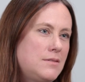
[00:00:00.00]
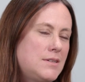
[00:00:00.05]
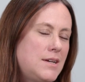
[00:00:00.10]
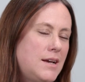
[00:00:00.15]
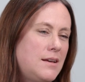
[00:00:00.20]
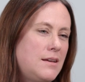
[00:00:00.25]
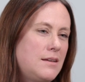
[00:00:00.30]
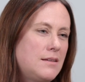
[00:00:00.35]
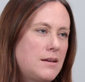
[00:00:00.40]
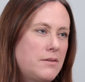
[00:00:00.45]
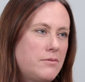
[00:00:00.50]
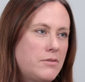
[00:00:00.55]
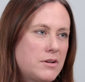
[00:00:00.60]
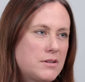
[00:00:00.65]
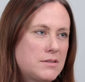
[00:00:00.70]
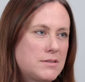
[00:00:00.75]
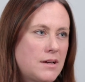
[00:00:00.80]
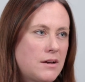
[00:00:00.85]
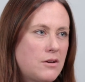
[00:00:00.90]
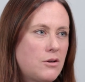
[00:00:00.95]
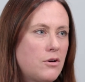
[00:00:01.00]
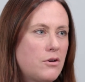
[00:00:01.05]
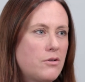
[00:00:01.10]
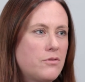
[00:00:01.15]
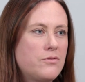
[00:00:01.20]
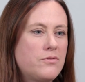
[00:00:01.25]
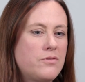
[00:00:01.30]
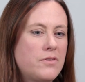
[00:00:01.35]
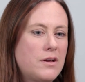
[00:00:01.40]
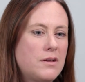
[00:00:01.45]
taking that rucksack
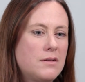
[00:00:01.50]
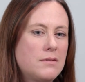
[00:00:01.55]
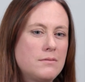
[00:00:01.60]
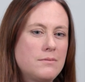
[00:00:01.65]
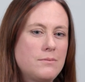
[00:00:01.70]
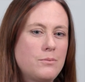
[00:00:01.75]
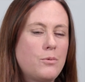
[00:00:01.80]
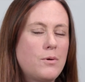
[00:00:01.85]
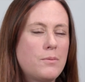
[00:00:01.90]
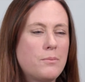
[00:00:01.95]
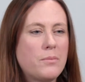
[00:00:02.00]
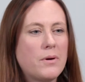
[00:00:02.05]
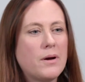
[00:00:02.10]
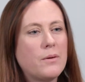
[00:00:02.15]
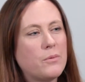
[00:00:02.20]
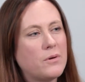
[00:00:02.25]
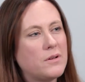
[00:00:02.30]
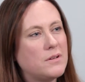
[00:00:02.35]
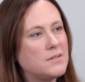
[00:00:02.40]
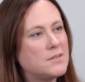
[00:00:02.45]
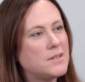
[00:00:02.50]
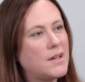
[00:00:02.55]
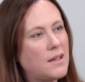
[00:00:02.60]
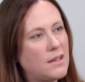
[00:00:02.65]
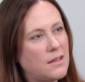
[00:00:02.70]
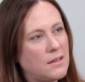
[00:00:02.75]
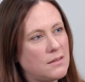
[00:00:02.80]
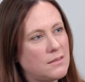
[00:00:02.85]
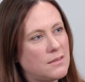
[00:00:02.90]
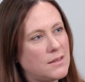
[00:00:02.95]
off, and one by one
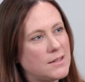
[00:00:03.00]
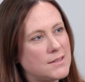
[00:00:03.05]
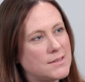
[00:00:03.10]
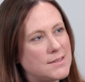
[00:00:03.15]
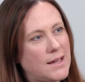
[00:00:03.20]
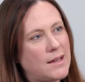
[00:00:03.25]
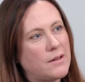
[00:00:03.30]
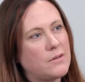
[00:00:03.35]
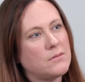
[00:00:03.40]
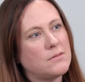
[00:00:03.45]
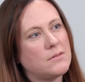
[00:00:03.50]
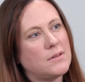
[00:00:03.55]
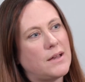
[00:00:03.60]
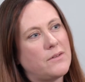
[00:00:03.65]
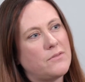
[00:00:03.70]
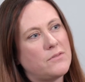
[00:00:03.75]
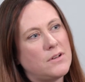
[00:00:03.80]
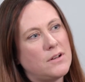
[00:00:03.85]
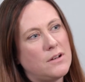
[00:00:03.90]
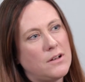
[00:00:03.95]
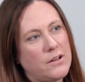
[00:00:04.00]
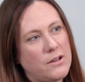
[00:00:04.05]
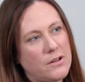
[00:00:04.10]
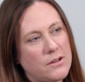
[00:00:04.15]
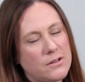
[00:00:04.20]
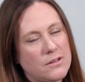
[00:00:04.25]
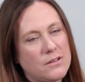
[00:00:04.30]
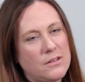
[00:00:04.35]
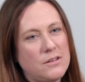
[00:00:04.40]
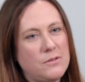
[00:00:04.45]
taking things out, having a
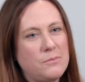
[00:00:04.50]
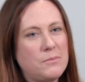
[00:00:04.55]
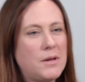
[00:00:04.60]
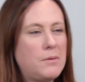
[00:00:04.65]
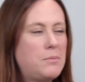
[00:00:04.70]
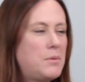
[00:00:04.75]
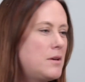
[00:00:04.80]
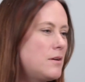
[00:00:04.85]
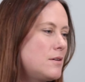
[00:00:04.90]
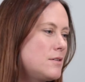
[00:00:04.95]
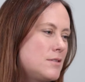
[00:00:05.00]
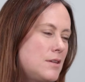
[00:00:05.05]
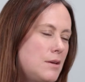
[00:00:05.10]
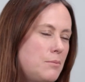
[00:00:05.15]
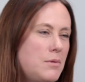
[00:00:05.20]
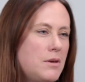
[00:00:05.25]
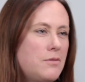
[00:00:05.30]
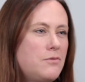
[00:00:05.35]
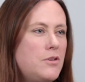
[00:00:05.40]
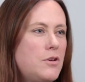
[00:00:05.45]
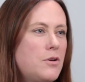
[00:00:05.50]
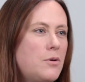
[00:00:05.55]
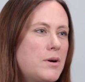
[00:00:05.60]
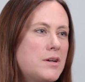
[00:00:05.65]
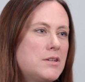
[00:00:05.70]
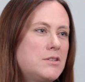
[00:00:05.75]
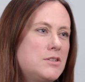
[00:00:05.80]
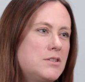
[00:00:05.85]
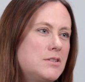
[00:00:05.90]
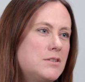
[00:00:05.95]
look. You may be asking me a few
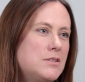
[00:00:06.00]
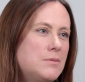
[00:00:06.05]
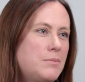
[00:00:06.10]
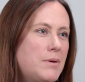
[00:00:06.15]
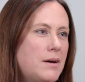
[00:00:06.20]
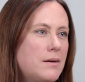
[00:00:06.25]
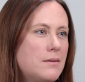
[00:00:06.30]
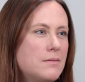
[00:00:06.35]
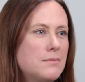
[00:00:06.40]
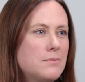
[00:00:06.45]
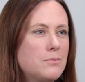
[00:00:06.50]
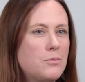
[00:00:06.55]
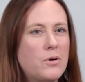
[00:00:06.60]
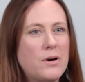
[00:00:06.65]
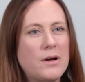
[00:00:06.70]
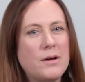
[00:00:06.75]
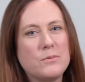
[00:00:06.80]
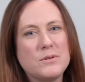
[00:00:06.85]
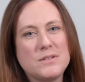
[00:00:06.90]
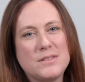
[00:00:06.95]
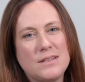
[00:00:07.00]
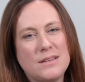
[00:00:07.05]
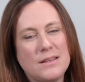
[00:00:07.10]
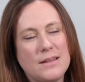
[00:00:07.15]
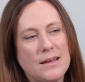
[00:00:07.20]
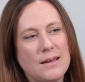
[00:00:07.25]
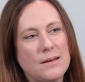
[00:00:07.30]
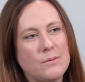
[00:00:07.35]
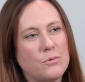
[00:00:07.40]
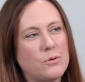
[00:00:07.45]
questions about why it was
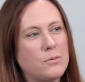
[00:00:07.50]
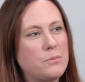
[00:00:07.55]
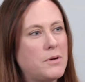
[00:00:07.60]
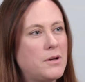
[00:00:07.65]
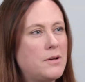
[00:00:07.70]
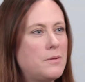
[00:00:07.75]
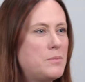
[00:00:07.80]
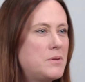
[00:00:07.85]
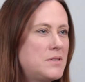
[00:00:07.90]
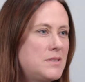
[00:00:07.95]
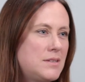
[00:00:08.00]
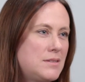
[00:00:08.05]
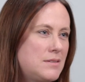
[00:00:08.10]
in there, what purpose it